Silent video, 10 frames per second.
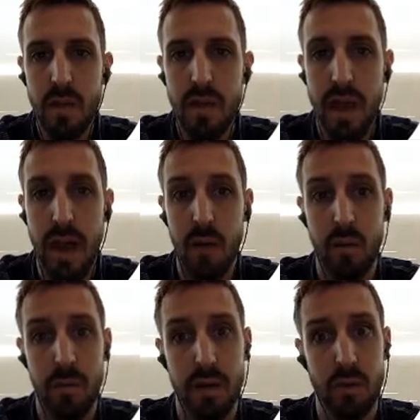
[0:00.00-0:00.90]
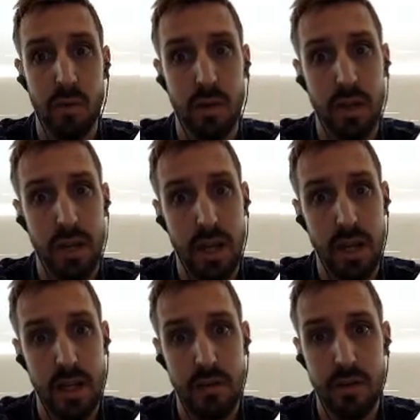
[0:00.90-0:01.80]
that will be really
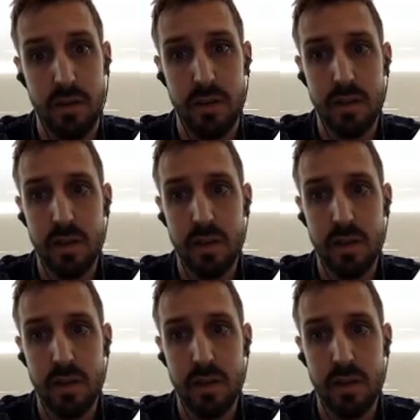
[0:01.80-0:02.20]
handy for